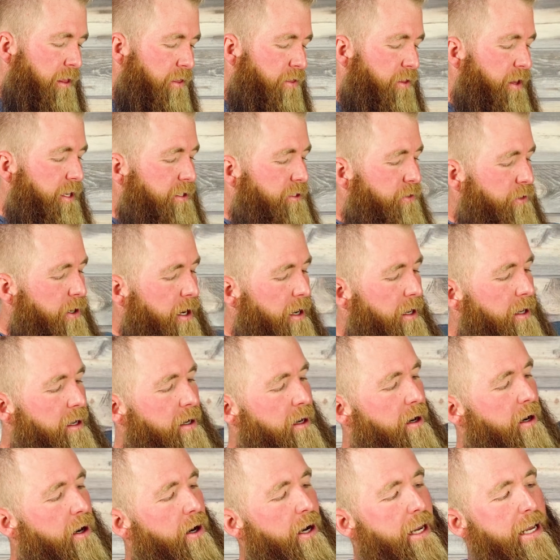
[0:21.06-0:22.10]
this right
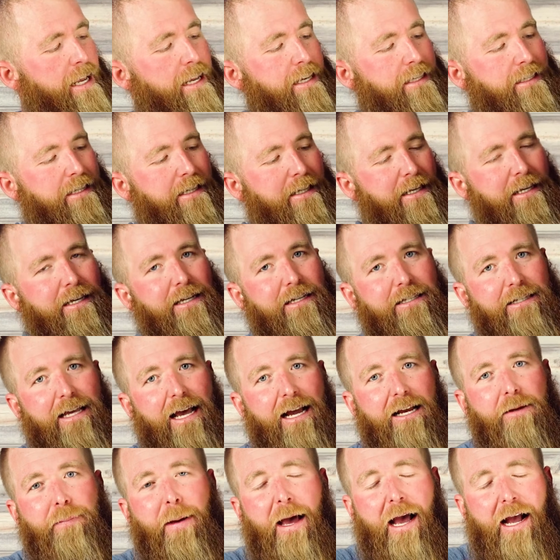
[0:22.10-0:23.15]
here is the
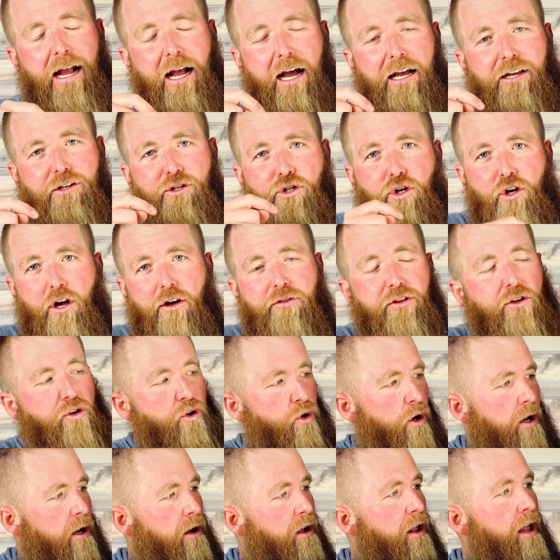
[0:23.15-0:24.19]
exact pack I took on the
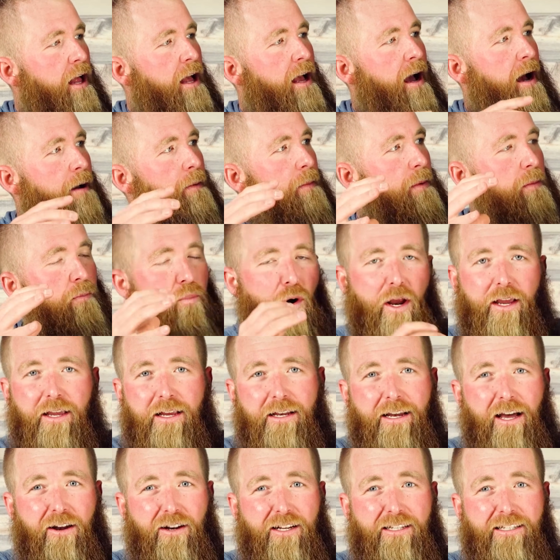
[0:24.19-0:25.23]
trail. I'm gonna be breaking down